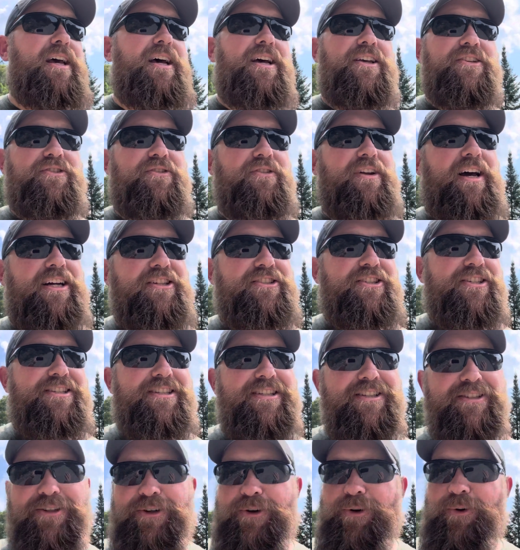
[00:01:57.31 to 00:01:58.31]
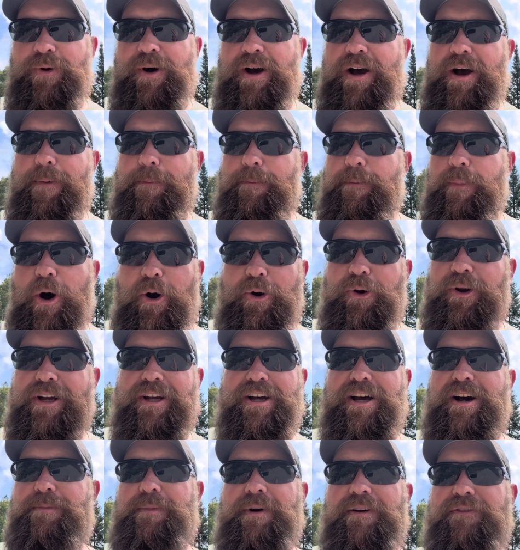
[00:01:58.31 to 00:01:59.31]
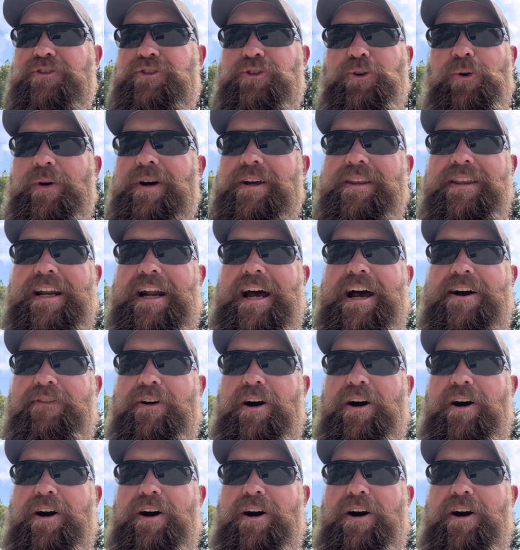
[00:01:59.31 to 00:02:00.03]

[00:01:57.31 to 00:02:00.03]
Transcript: So, not just this little modicum of joy that I've